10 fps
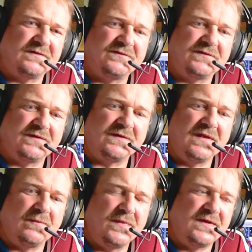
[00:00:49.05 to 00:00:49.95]
for a
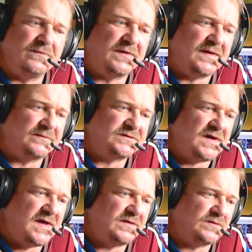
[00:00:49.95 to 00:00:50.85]
little bit, but I'm
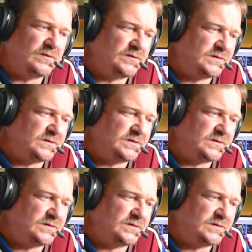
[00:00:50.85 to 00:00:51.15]
trying to